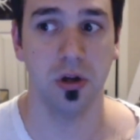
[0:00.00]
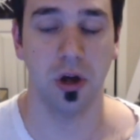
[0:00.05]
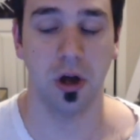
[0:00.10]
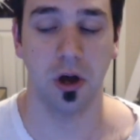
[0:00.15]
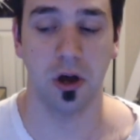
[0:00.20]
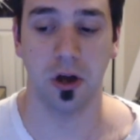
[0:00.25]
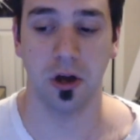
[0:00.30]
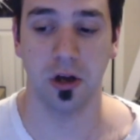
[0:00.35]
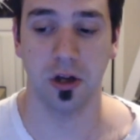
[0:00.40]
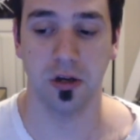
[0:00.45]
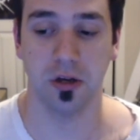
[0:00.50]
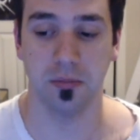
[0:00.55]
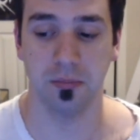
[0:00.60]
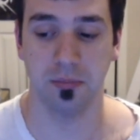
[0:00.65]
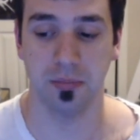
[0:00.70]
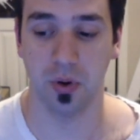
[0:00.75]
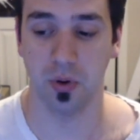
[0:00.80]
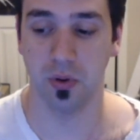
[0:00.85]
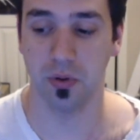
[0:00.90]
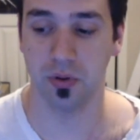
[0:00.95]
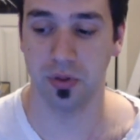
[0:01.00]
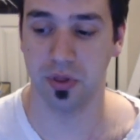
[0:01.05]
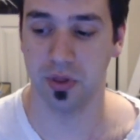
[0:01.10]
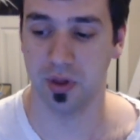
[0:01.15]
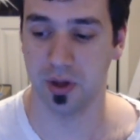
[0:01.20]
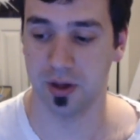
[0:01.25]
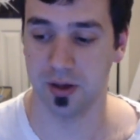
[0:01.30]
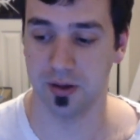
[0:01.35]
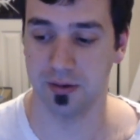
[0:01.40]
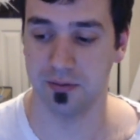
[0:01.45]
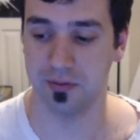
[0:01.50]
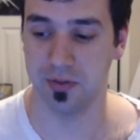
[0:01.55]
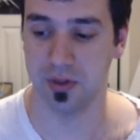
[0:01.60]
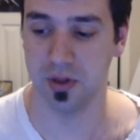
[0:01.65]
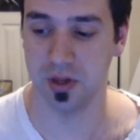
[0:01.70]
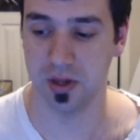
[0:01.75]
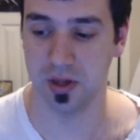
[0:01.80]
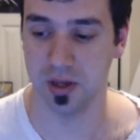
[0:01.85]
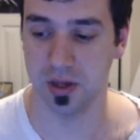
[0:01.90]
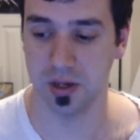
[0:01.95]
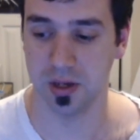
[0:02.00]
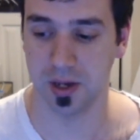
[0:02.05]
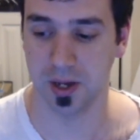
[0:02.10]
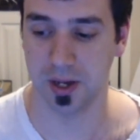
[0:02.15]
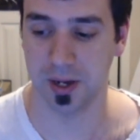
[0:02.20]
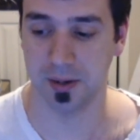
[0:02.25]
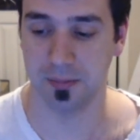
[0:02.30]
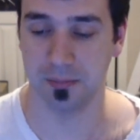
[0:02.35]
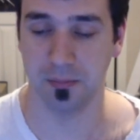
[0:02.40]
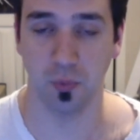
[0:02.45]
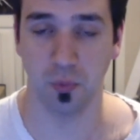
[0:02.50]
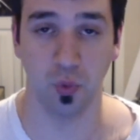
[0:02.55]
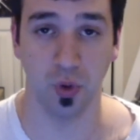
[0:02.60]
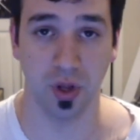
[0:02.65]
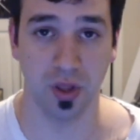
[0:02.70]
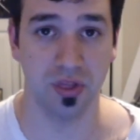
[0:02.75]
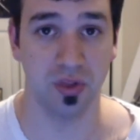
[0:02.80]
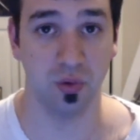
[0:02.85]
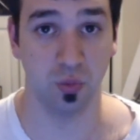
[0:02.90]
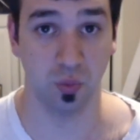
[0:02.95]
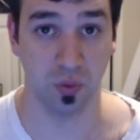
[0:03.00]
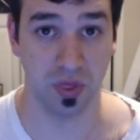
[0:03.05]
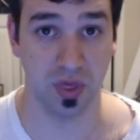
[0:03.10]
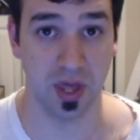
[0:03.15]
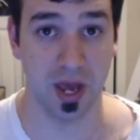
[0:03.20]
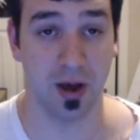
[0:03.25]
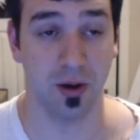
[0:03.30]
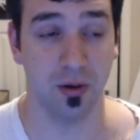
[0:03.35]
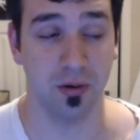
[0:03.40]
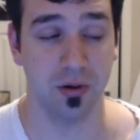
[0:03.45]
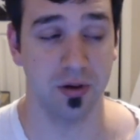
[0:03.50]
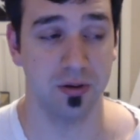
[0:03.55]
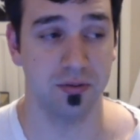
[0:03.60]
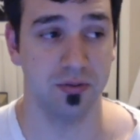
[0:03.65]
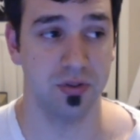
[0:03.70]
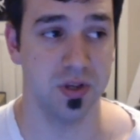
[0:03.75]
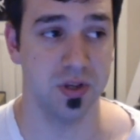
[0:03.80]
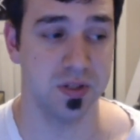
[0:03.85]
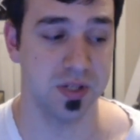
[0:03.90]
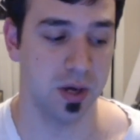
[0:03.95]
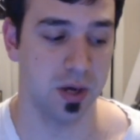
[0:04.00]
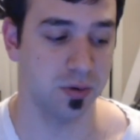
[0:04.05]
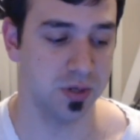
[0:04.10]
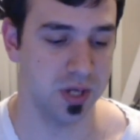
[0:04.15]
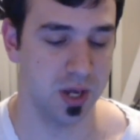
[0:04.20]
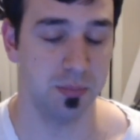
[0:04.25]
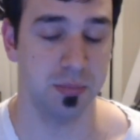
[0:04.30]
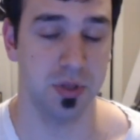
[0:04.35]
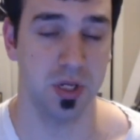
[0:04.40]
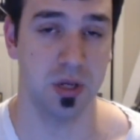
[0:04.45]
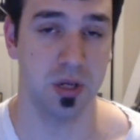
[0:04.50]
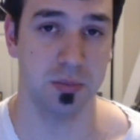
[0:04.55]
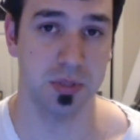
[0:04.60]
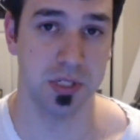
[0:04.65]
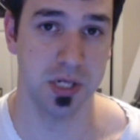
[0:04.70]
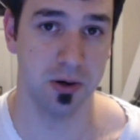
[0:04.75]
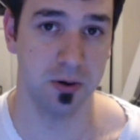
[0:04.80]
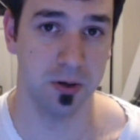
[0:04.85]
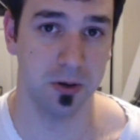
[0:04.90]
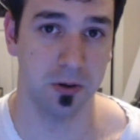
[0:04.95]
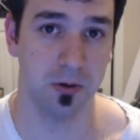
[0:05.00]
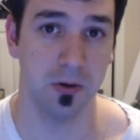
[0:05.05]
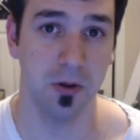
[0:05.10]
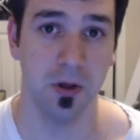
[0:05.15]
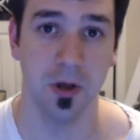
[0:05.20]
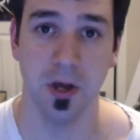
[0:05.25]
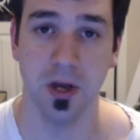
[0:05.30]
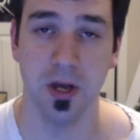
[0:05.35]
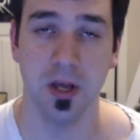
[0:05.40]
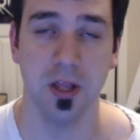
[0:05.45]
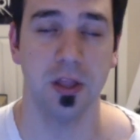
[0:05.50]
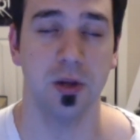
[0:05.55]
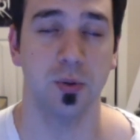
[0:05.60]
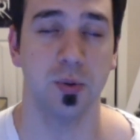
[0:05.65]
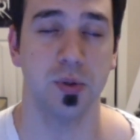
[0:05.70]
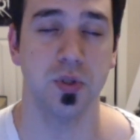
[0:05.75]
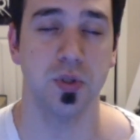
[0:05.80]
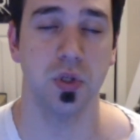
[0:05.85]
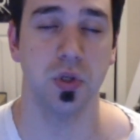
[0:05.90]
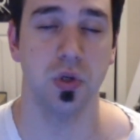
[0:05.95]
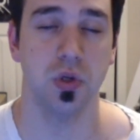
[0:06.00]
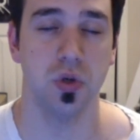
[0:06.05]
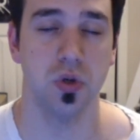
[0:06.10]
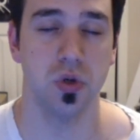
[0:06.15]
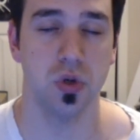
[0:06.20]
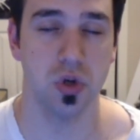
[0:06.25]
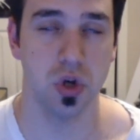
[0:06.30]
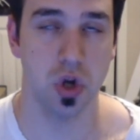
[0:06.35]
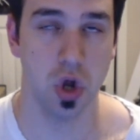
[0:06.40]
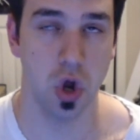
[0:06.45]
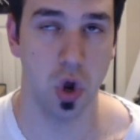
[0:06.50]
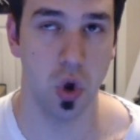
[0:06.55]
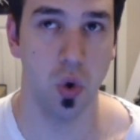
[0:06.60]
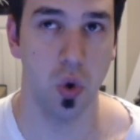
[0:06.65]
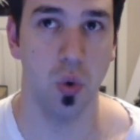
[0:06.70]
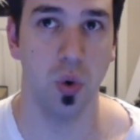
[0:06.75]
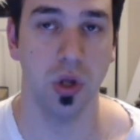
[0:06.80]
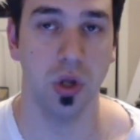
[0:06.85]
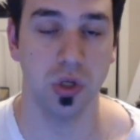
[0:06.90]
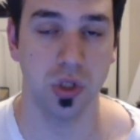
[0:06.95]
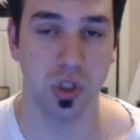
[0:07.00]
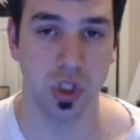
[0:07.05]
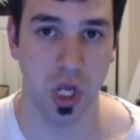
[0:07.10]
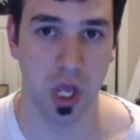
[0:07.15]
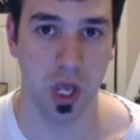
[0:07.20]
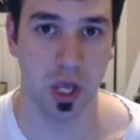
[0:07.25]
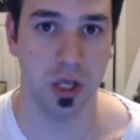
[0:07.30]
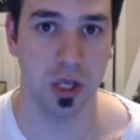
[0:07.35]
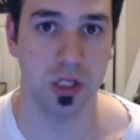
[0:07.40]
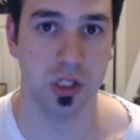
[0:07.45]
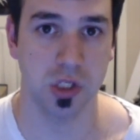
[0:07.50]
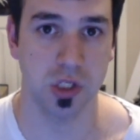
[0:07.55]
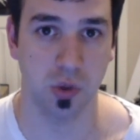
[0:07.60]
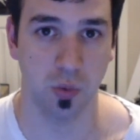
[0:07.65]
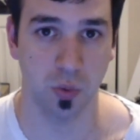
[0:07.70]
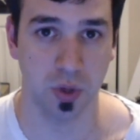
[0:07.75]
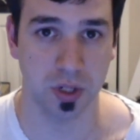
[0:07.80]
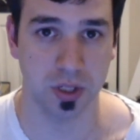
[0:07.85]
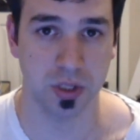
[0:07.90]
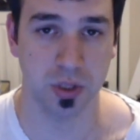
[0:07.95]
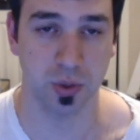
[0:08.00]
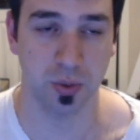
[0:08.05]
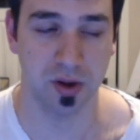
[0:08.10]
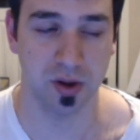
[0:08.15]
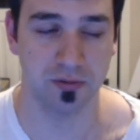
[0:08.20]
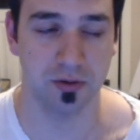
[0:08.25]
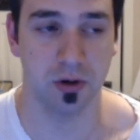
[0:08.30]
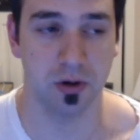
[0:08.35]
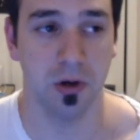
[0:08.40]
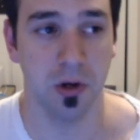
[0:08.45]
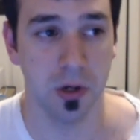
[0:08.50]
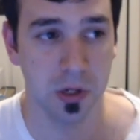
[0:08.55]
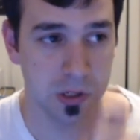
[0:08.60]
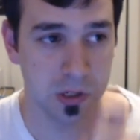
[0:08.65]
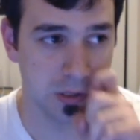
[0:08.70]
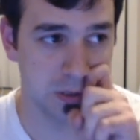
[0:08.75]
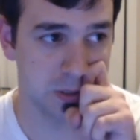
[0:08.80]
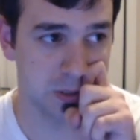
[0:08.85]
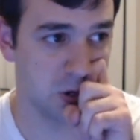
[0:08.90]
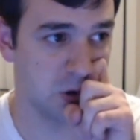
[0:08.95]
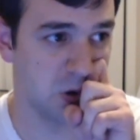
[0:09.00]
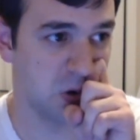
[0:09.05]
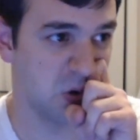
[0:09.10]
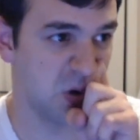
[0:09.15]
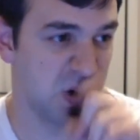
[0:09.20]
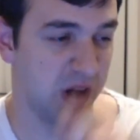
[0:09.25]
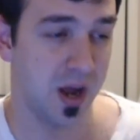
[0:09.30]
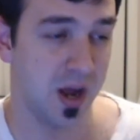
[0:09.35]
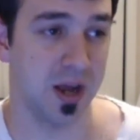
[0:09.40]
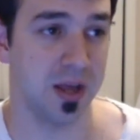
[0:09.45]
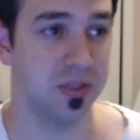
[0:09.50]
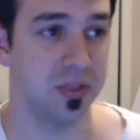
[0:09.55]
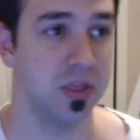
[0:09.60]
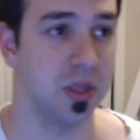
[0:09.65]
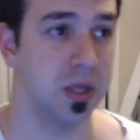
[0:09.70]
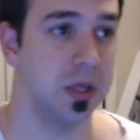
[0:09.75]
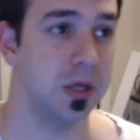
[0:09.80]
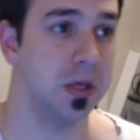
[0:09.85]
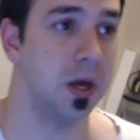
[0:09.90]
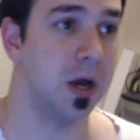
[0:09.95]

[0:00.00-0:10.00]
on both of the with and without of the sound dampening material, there was no change whatsoever. So I think